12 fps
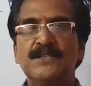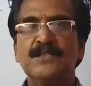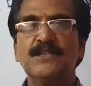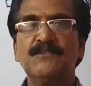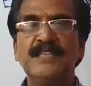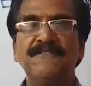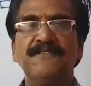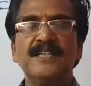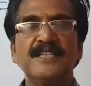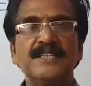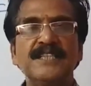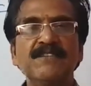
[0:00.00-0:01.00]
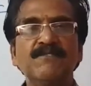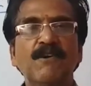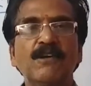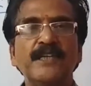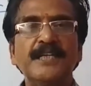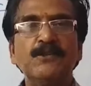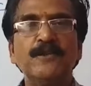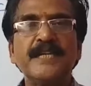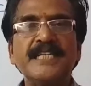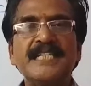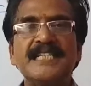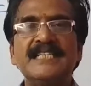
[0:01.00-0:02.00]
So the first thing what I do
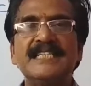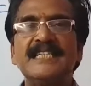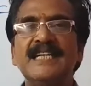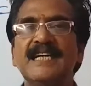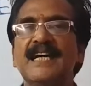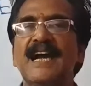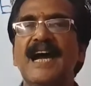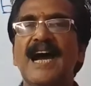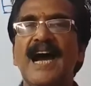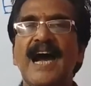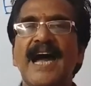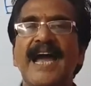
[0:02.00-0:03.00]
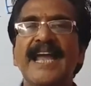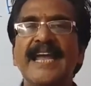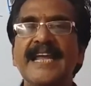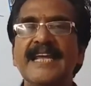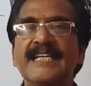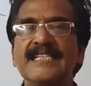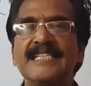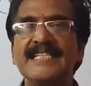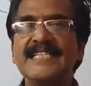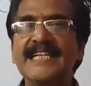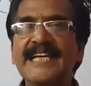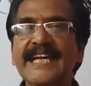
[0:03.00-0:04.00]
is I
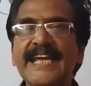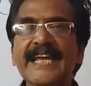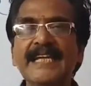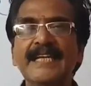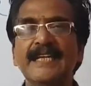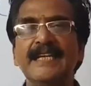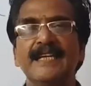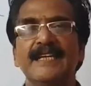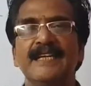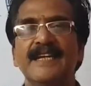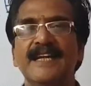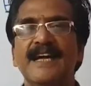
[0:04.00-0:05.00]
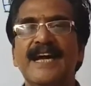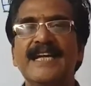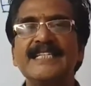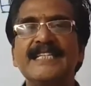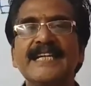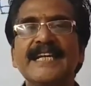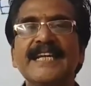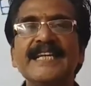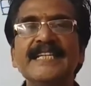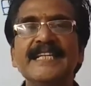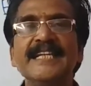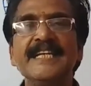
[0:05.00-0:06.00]
screen
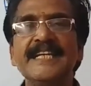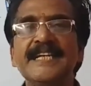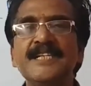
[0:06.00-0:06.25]
the